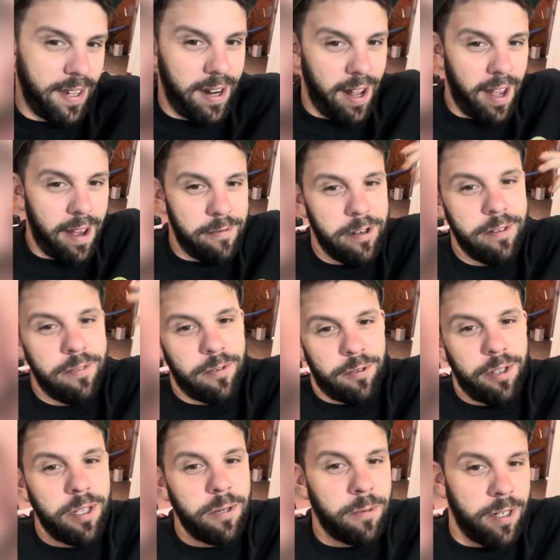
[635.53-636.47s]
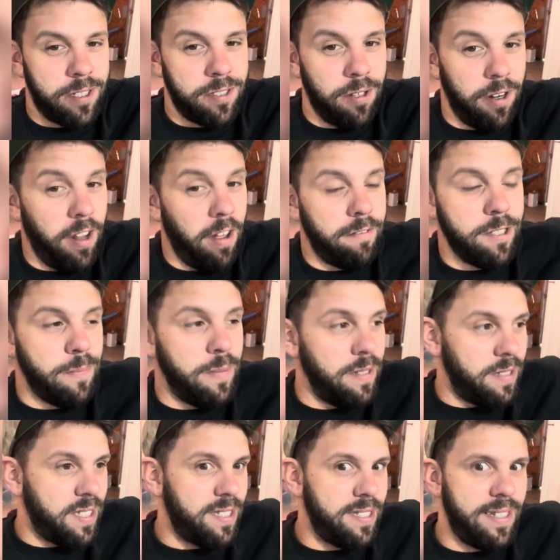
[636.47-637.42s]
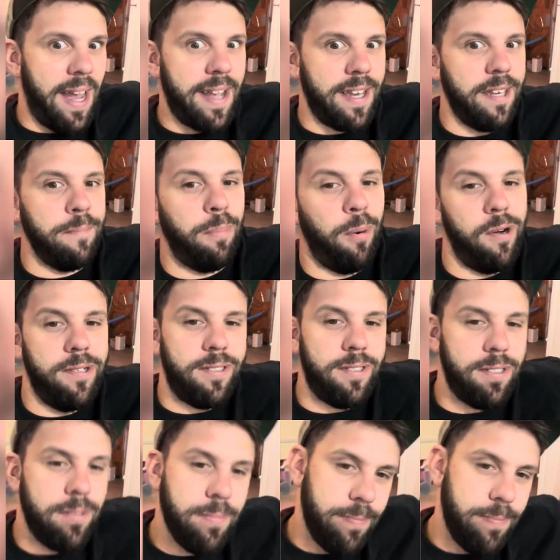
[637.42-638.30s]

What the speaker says: I haven't even really worked on it. I've just been stacking parts.